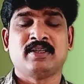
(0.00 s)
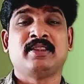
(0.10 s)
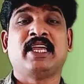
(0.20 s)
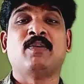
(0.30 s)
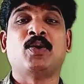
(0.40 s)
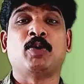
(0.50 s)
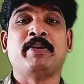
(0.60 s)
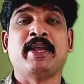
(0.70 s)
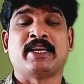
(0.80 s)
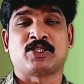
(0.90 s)
They will not
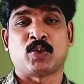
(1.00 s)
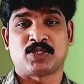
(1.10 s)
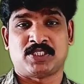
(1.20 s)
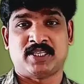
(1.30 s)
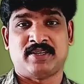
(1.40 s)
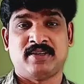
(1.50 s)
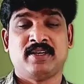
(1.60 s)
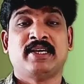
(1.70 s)
be exhausted.